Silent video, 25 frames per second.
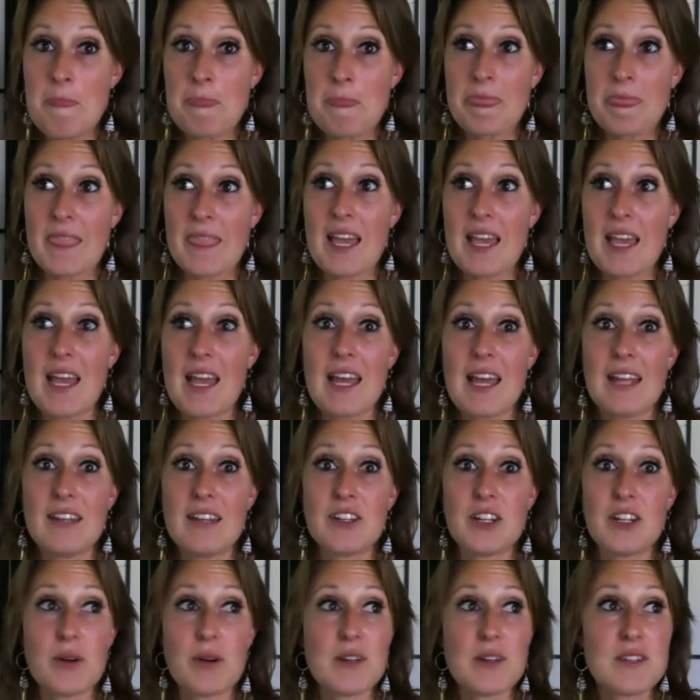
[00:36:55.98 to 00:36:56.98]
And you
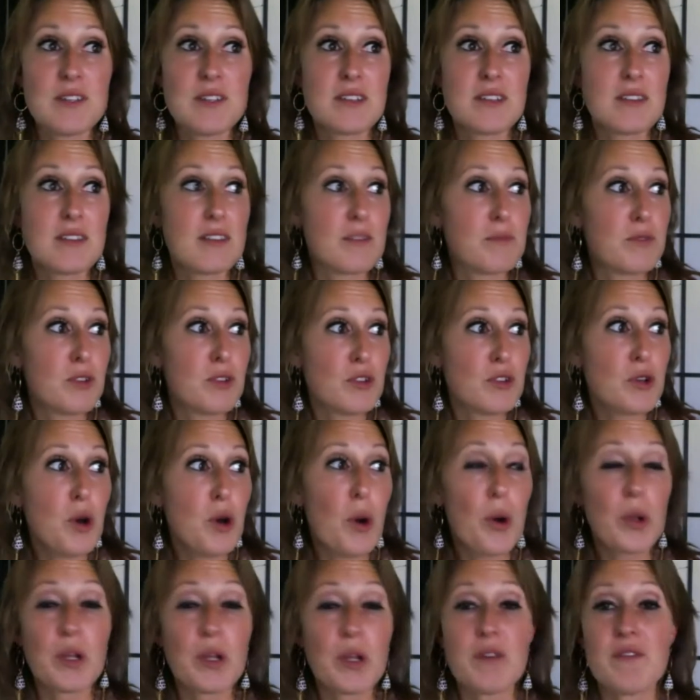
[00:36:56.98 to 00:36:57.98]
know, I said the, the
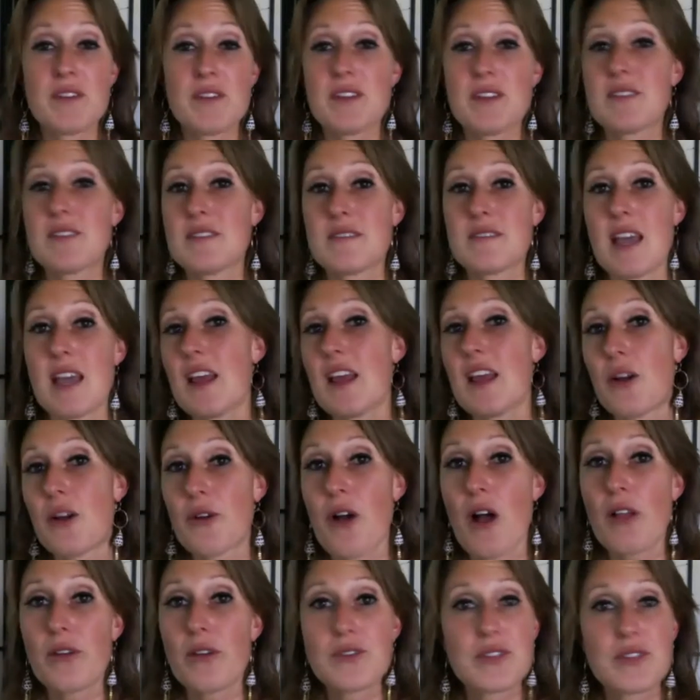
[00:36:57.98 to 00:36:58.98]
total of this is eight hundred
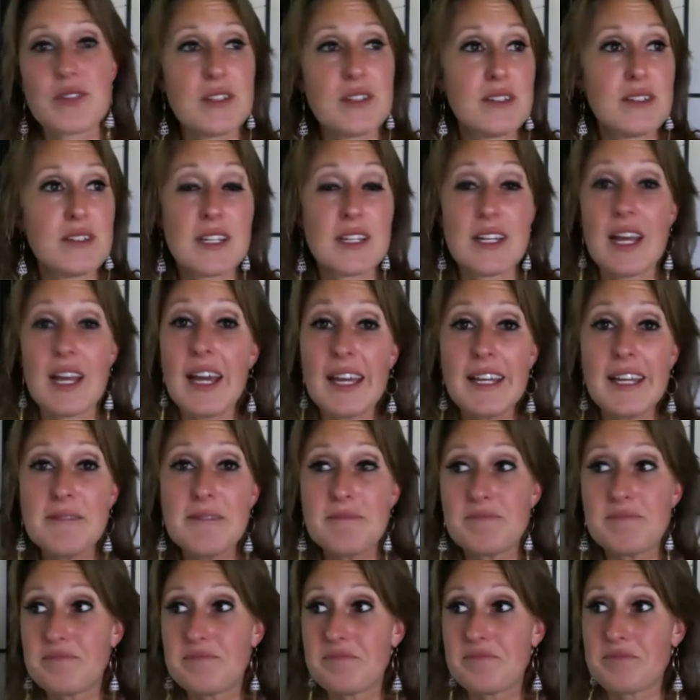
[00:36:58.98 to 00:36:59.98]
dollars. And
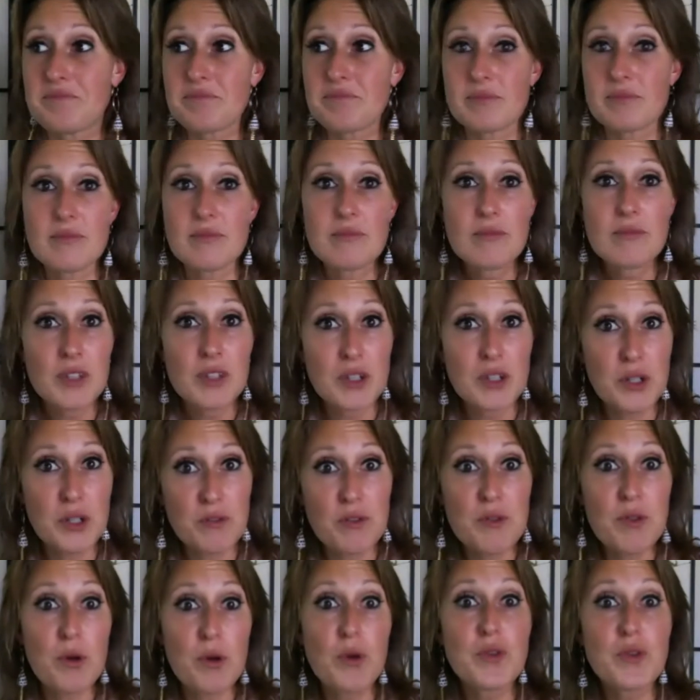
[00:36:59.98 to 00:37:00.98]
tonight, you know,
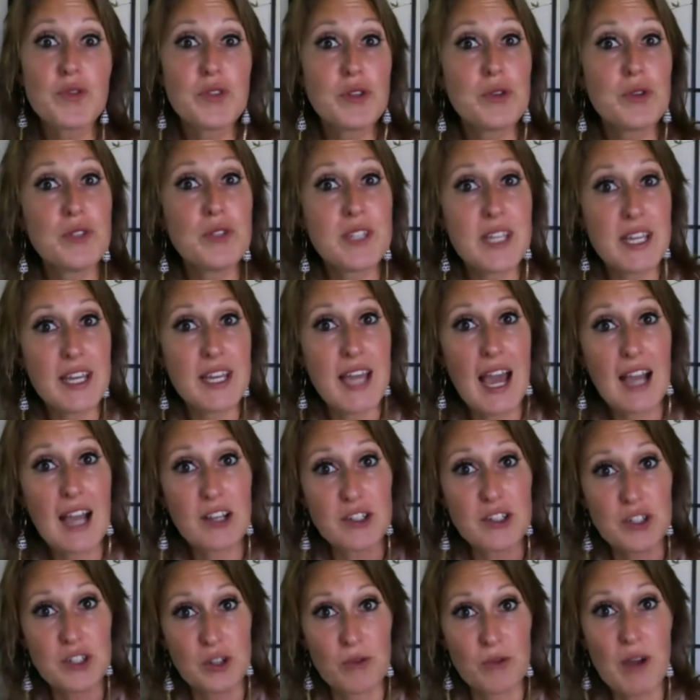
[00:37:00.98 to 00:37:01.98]
for those of you who take
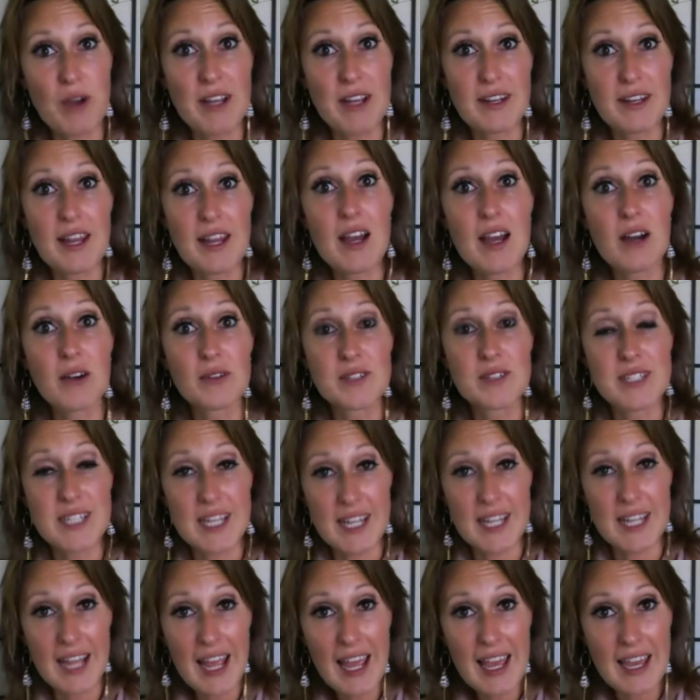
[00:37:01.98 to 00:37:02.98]
action right now,
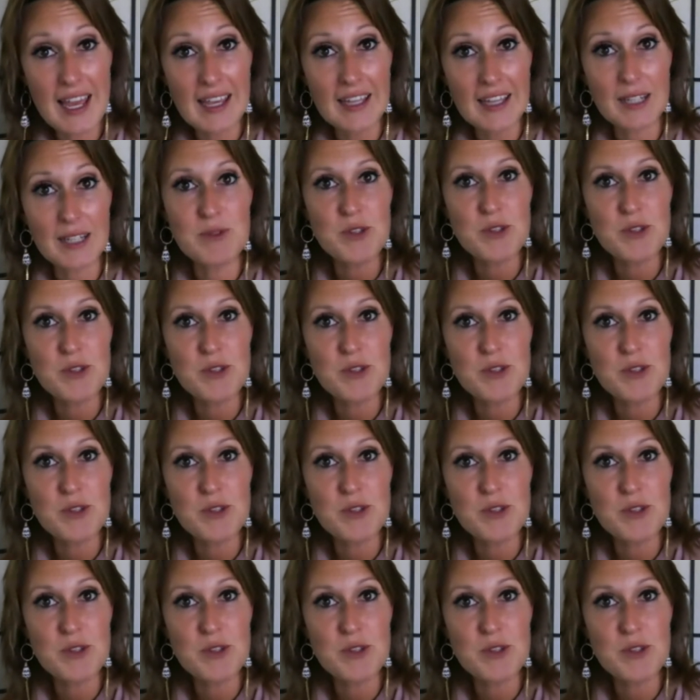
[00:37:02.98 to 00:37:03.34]
today, and it was